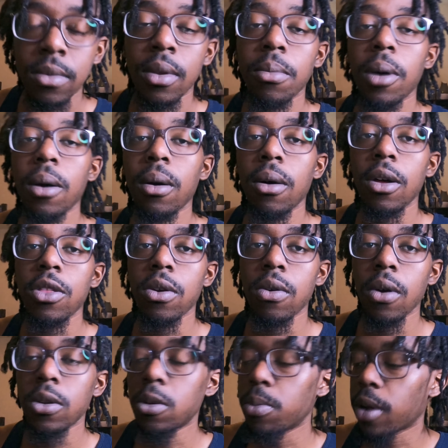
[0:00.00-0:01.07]
My other
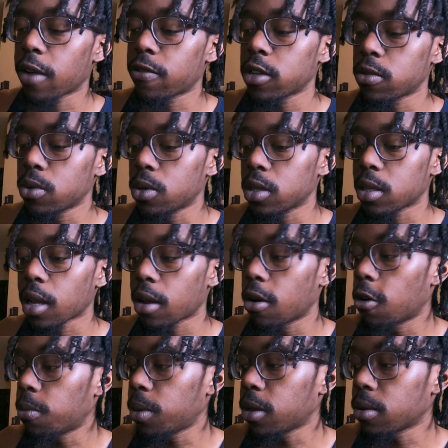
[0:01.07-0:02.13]
go-to breakfast food is like
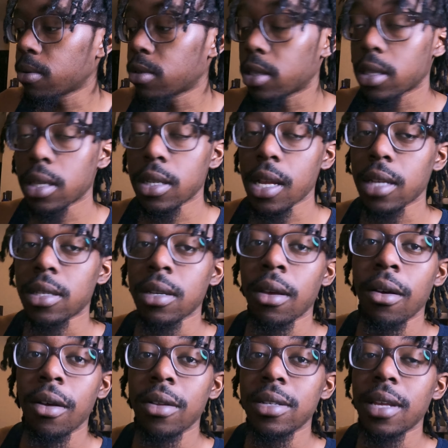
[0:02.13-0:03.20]
oatmeal, just because that
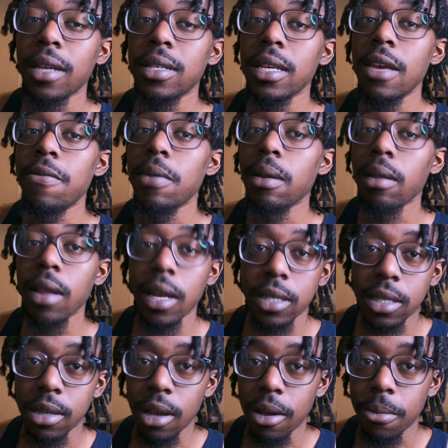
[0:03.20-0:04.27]
takes even less
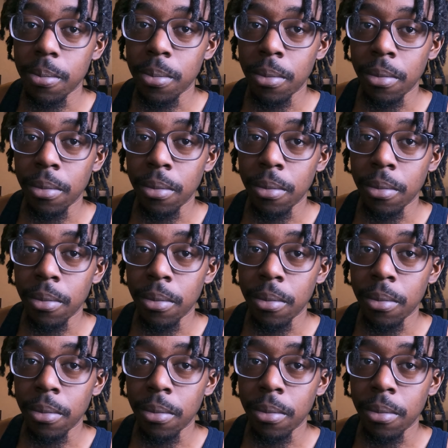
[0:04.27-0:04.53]
time.